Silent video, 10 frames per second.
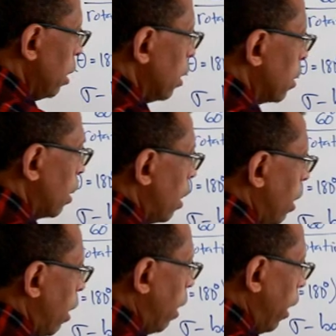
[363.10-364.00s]
is
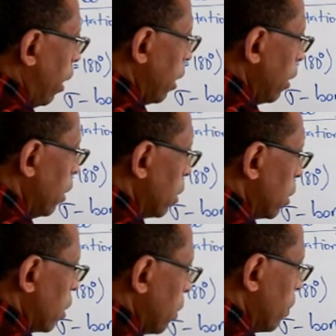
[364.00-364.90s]
high
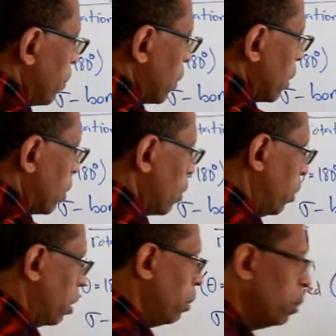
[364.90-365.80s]
energy.
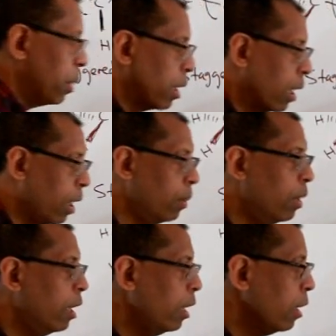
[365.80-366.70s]
So remember now,
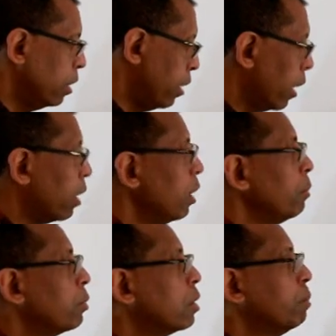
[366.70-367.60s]
the
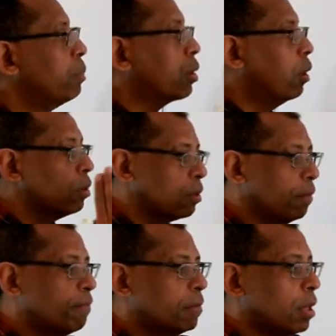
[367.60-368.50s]
eclipsed, because
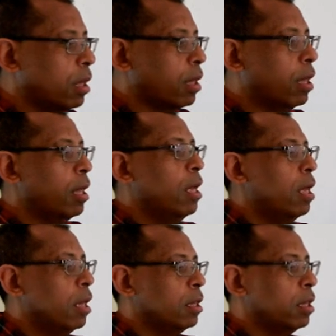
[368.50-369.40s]
of the
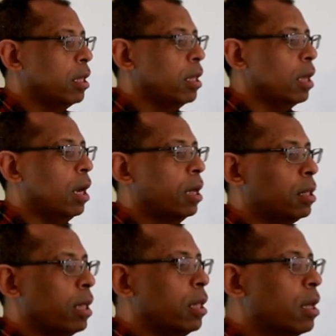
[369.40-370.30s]

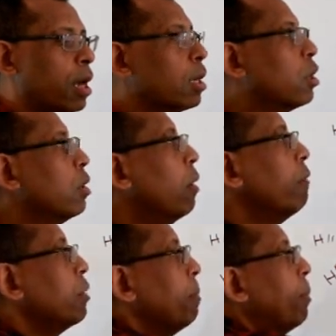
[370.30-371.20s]
interaction
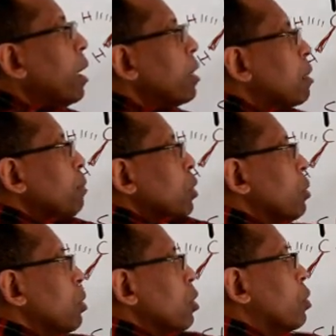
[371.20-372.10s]
of the bonds
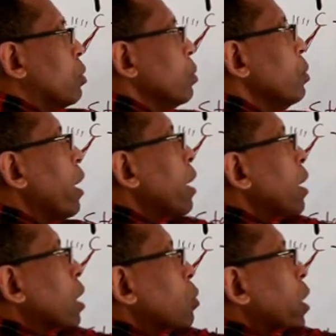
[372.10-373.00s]
between these two,
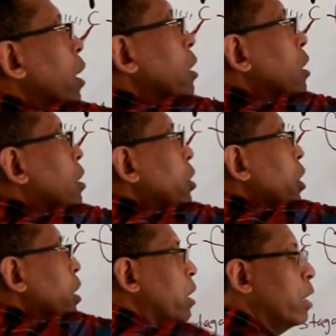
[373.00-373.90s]
and as well as
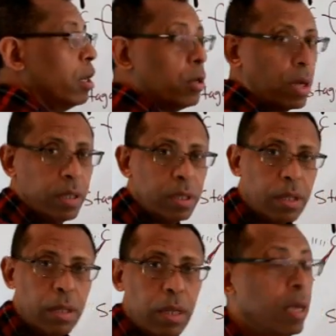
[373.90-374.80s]
steric
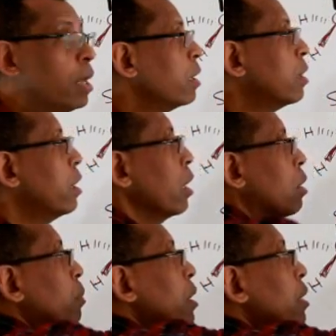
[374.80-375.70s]
hindrance.
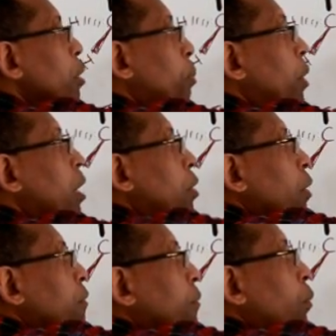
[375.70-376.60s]
Steric means the bulk of